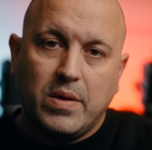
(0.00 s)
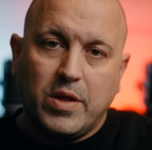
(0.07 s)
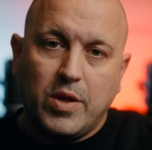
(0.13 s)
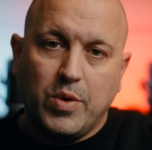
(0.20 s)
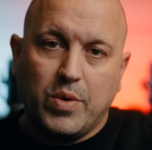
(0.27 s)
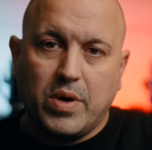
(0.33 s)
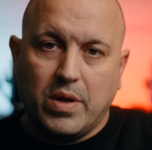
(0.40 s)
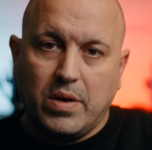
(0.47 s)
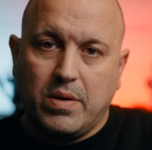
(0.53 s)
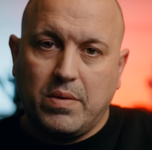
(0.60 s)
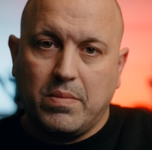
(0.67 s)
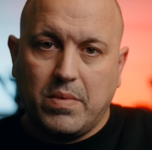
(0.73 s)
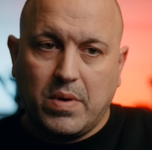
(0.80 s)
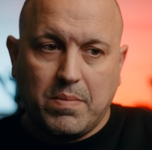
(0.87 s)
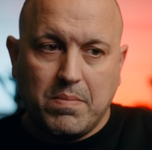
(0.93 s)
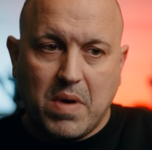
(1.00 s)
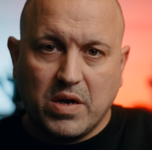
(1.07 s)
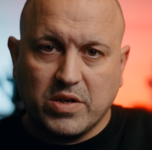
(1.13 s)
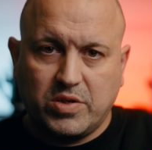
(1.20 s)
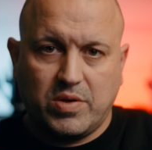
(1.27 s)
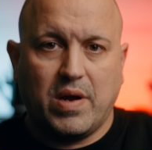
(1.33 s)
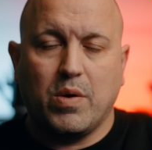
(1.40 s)
You can
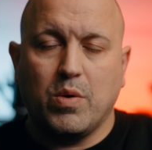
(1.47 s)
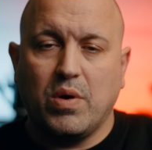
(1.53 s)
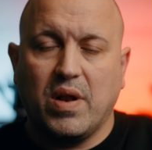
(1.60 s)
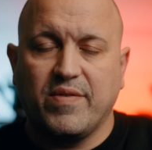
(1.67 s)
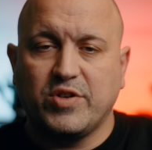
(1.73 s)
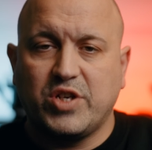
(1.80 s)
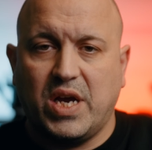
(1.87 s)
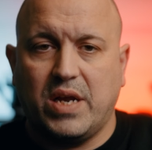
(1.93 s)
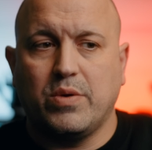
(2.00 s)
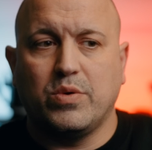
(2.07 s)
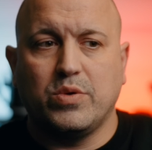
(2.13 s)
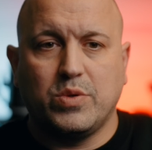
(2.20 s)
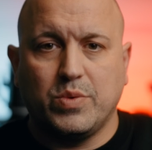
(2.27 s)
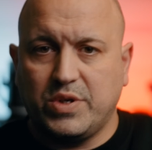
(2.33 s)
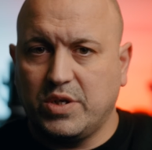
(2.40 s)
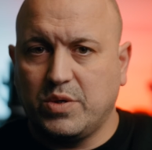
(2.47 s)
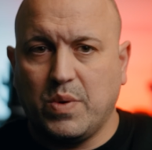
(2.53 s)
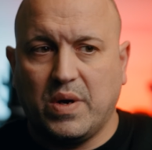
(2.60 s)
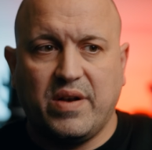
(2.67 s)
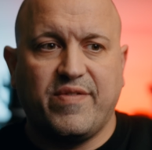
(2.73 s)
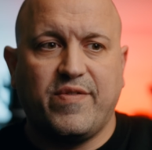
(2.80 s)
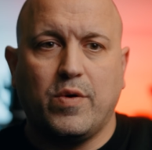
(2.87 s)
master out all other channels, which is
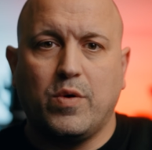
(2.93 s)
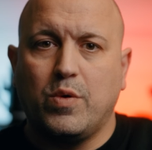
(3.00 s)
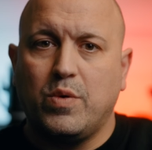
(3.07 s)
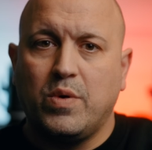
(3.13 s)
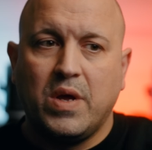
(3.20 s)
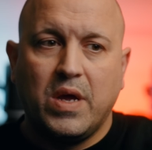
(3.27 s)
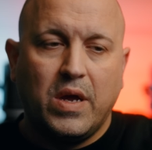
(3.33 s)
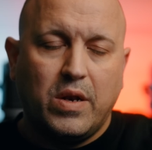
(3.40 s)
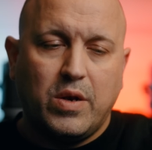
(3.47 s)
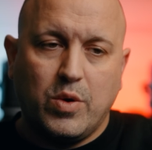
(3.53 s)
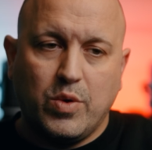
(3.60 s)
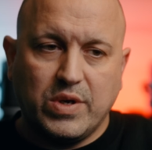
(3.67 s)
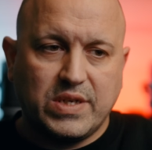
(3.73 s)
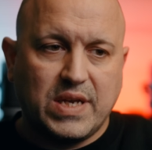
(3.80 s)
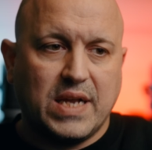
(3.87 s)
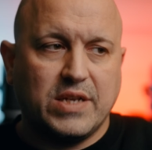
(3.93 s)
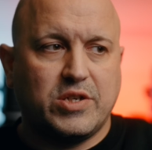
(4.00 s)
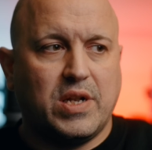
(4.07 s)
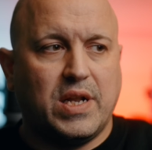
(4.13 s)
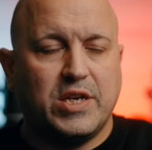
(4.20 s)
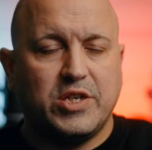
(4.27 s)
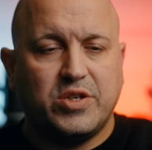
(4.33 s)
wonderful. Noise
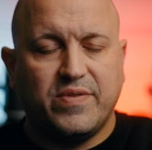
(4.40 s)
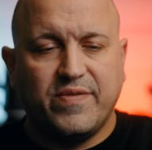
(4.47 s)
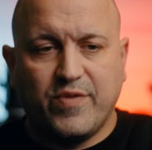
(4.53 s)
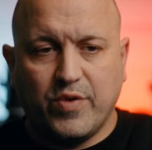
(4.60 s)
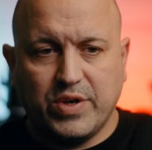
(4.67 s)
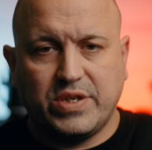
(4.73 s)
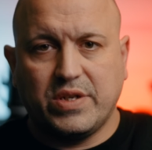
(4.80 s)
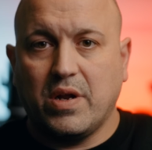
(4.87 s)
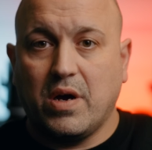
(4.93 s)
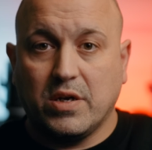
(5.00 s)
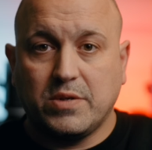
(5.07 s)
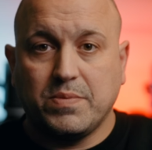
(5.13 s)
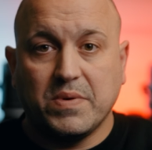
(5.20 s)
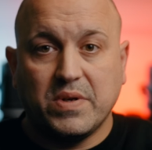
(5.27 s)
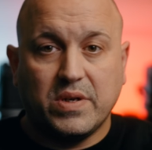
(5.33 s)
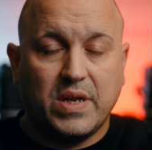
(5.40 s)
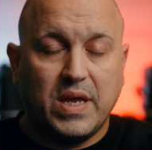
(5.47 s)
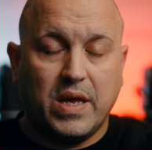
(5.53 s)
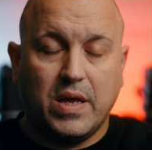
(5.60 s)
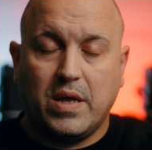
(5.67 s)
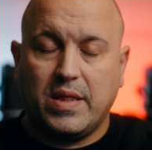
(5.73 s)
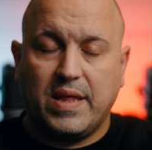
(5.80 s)
cancellation, voice enhancement.
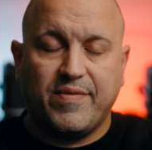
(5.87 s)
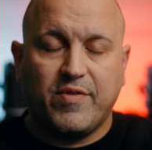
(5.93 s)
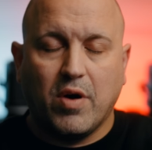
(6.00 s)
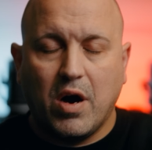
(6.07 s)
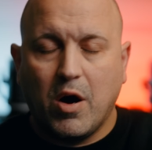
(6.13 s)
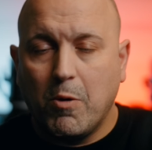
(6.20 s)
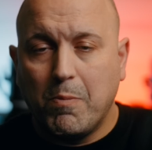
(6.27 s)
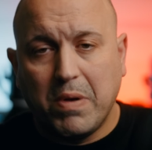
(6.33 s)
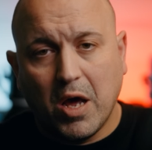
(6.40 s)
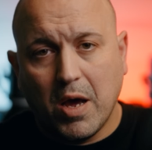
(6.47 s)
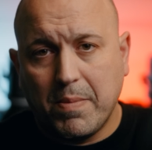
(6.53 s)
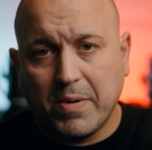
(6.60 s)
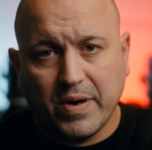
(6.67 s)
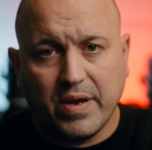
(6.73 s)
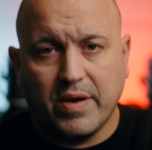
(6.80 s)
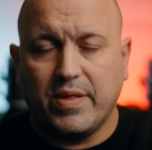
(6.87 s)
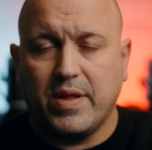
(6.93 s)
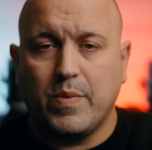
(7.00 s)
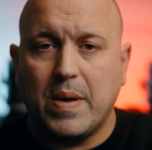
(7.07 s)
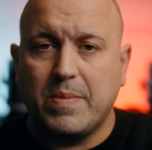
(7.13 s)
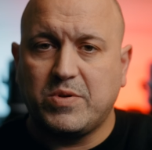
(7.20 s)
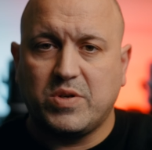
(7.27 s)
Yeah, they've got a whole blurb on it on
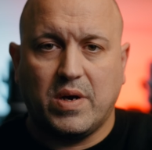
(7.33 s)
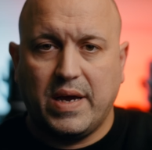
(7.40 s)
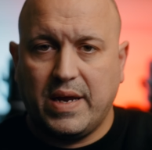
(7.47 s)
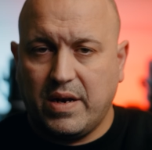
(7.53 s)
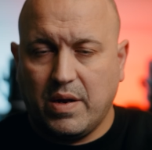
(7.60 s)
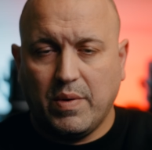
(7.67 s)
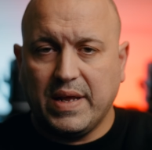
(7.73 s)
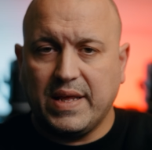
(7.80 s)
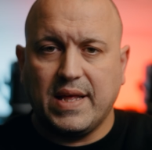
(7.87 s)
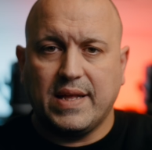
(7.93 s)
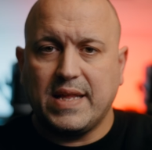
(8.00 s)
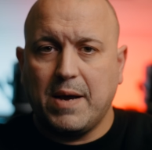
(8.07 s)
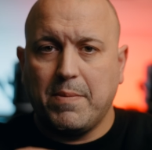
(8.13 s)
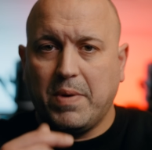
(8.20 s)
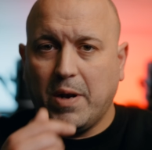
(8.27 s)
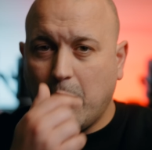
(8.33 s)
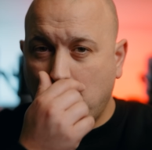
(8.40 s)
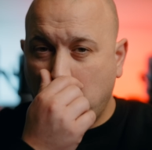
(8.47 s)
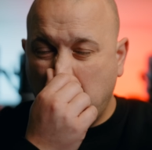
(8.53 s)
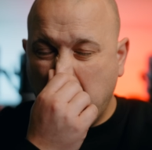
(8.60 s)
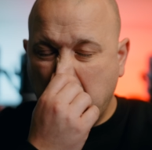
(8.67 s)
their website, and I'll link that down below.